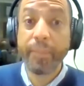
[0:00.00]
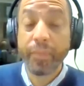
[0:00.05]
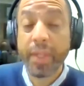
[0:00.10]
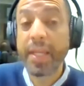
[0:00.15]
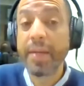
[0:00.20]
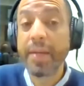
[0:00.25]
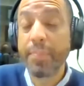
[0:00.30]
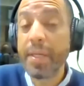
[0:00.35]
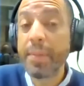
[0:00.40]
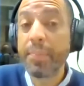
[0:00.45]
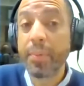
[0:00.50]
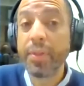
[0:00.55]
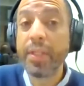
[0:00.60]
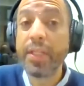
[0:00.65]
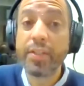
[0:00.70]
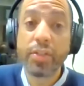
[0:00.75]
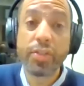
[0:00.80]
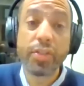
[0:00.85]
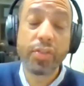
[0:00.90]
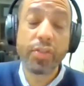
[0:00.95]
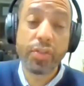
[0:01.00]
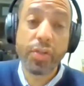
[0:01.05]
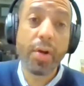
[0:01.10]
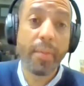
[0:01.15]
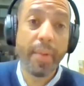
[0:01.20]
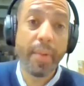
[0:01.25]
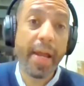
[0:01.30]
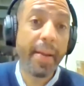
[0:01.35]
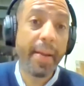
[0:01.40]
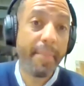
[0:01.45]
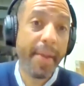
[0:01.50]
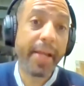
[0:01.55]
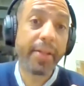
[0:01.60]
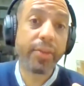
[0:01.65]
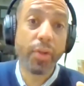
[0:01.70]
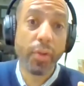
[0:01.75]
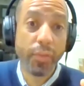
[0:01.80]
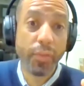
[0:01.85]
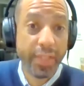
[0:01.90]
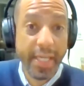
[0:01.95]
then people need to just turn around and make
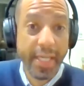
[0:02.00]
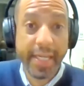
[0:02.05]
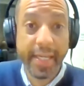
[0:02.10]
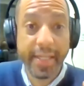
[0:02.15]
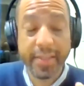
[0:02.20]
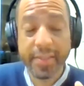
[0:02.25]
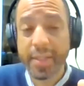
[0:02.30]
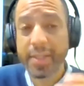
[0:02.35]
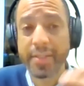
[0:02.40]
those tickets,